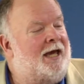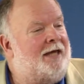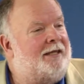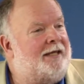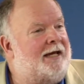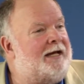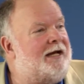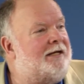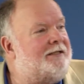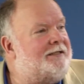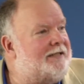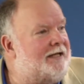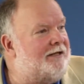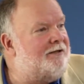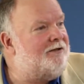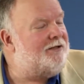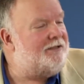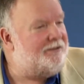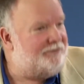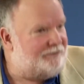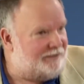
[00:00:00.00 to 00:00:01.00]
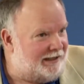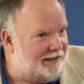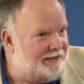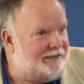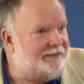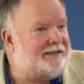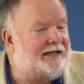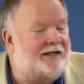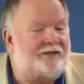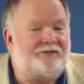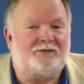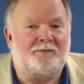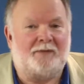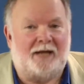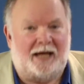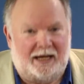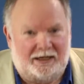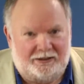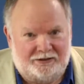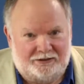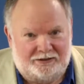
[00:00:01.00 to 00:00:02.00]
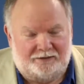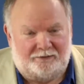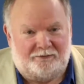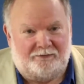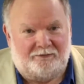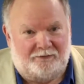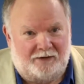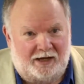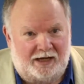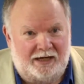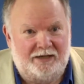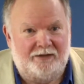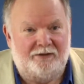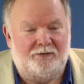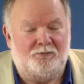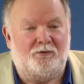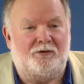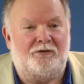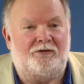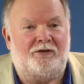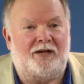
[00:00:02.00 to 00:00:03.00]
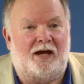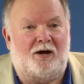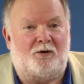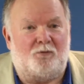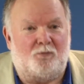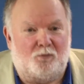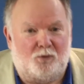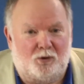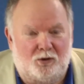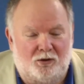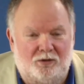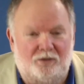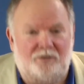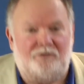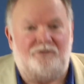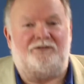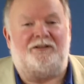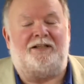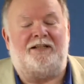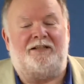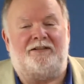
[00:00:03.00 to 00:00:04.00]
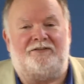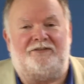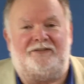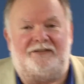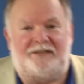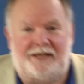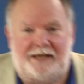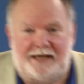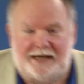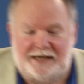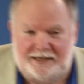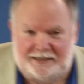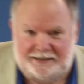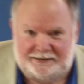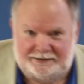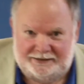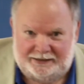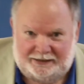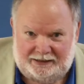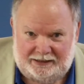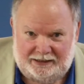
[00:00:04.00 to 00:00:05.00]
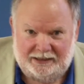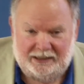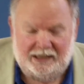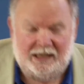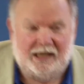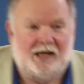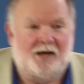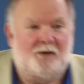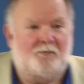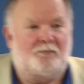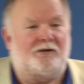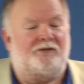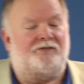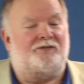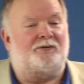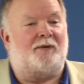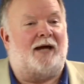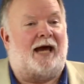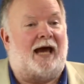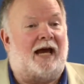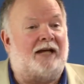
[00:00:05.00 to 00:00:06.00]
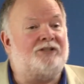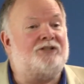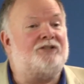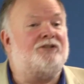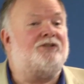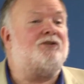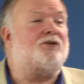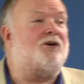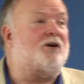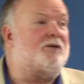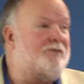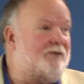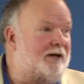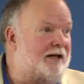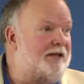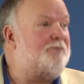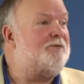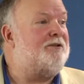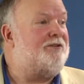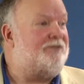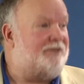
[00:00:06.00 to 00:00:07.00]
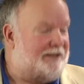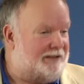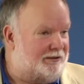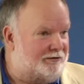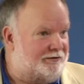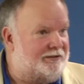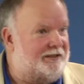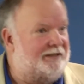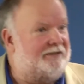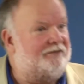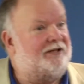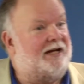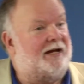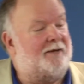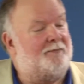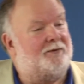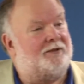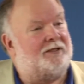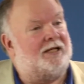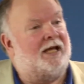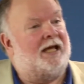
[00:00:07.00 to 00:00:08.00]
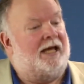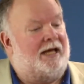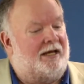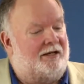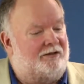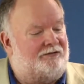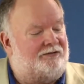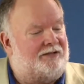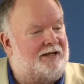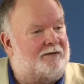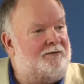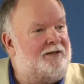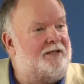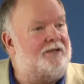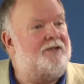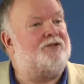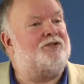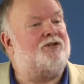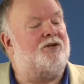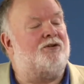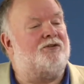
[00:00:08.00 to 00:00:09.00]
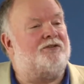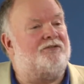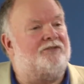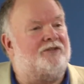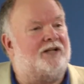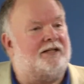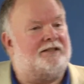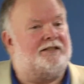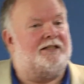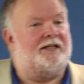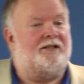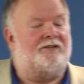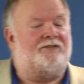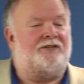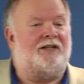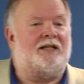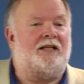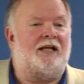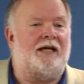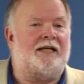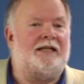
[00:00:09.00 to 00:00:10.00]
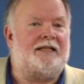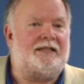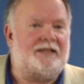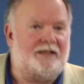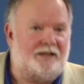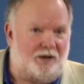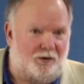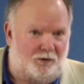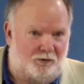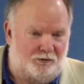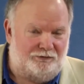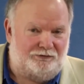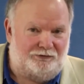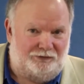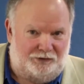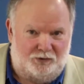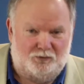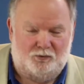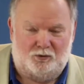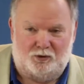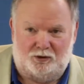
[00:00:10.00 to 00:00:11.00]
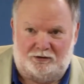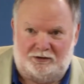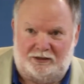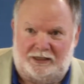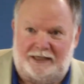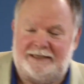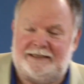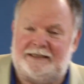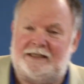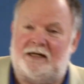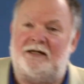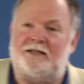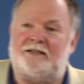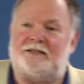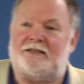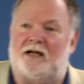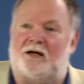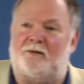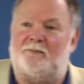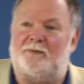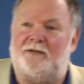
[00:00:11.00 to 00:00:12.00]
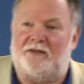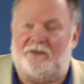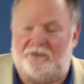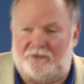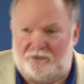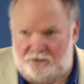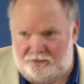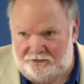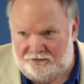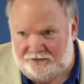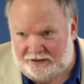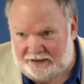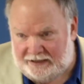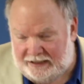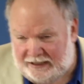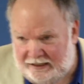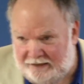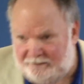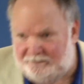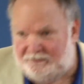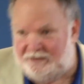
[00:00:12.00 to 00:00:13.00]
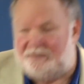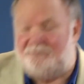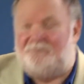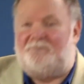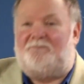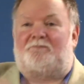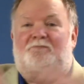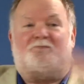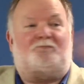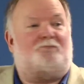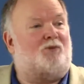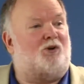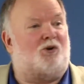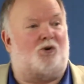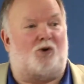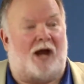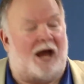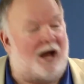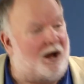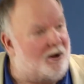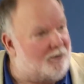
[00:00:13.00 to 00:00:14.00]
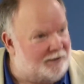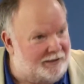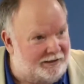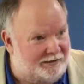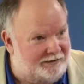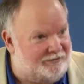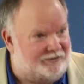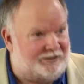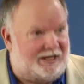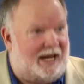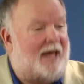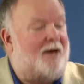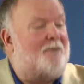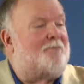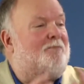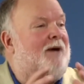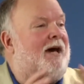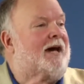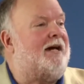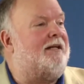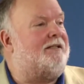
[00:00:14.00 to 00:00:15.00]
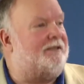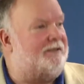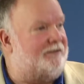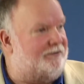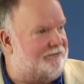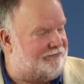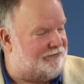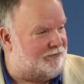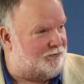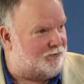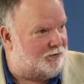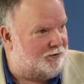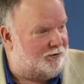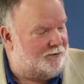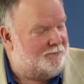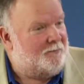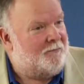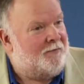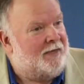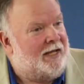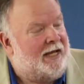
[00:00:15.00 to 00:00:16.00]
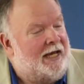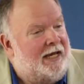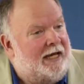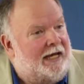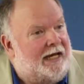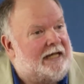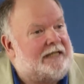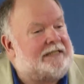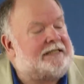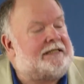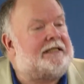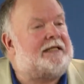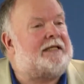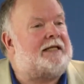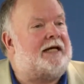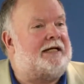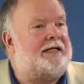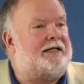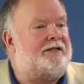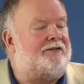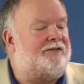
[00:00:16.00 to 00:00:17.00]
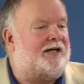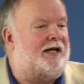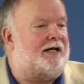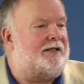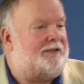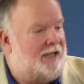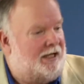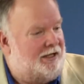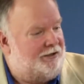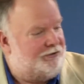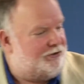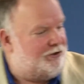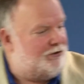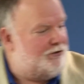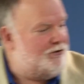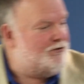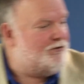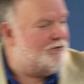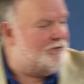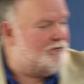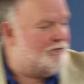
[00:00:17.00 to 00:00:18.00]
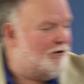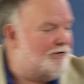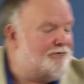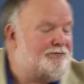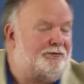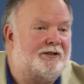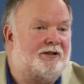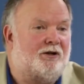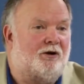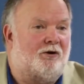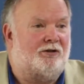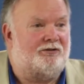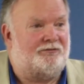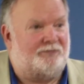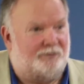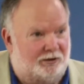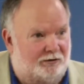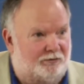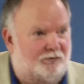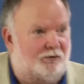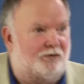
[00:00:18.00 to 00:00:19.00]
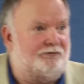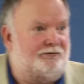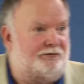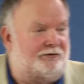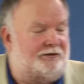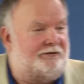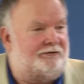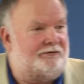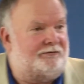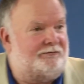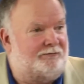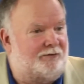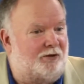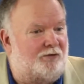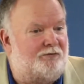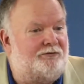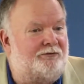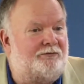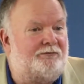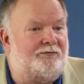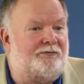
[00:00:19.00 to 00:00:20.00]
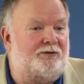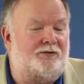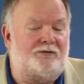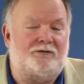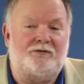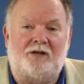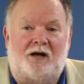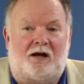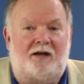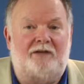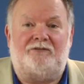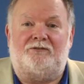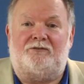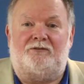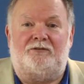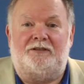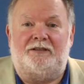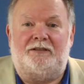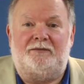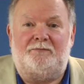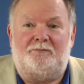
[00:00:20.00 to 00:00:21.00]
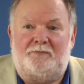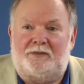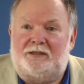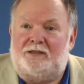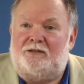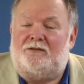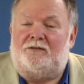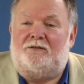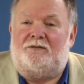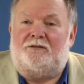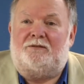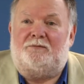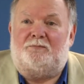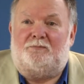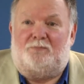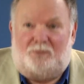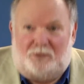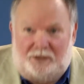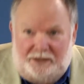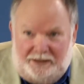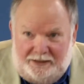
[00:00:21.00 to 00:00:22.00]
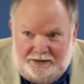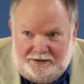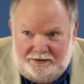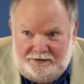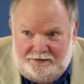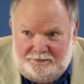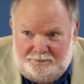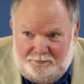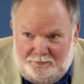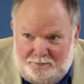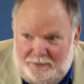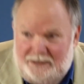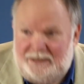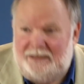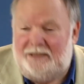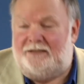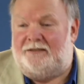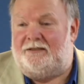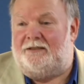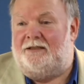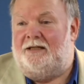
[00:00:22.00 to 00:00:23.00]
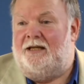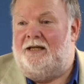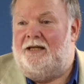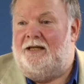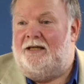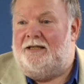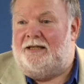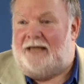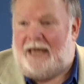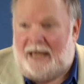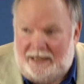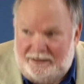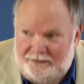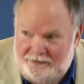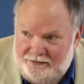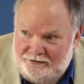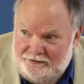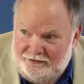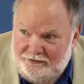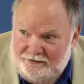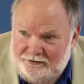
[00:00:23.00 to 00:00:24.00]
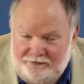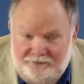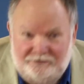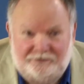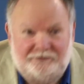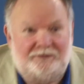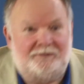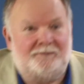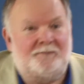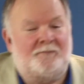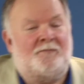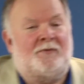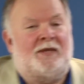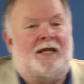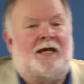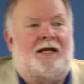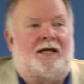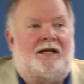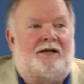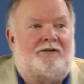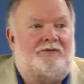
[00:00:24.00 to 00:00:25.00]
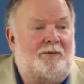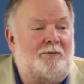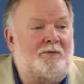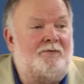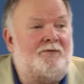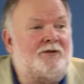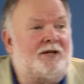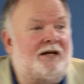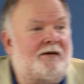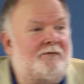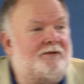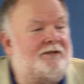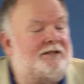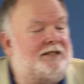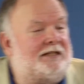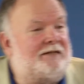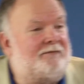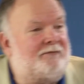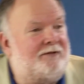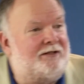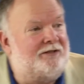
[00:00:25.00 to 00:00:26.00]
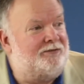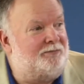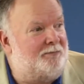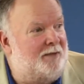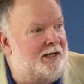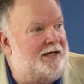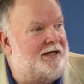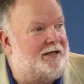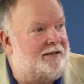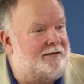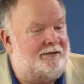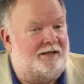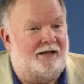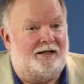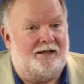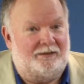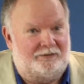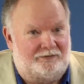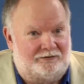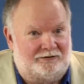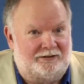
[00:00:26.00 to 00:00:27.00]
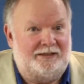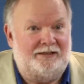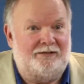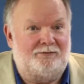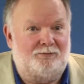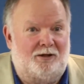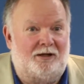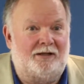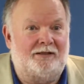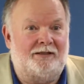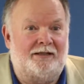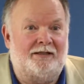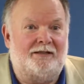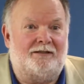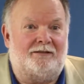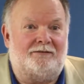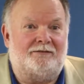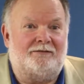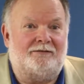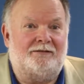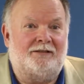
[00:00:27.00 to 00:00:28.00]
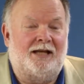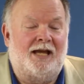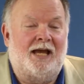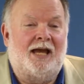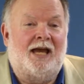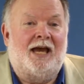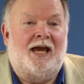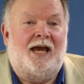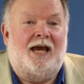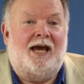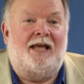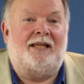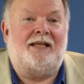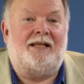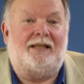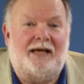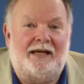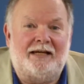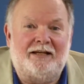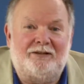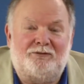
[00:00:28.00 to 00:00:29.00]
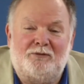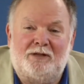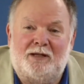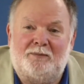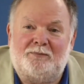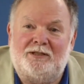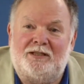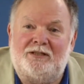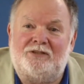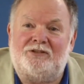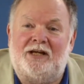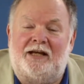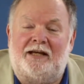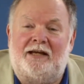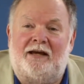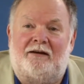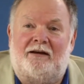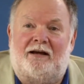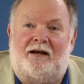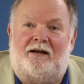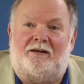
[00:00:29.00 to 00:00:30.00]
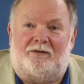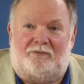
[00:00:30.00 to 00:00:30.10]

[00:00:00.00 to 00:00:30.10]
They got together and decided to take some action. Faith without works is dead. Put some action to our faith, we see good things happen. Seven of the churches got together, sent a lady into Coles New World, late night shopping, Thursday evening, crowded, jam packed in the store. Each of the ladies got two grocery carts full of groceries frozen food, ice cream, milk, bread, meat, canned goods. Some of you have a devious mind, I can see right now. And the ladies went up to the checkout aisle.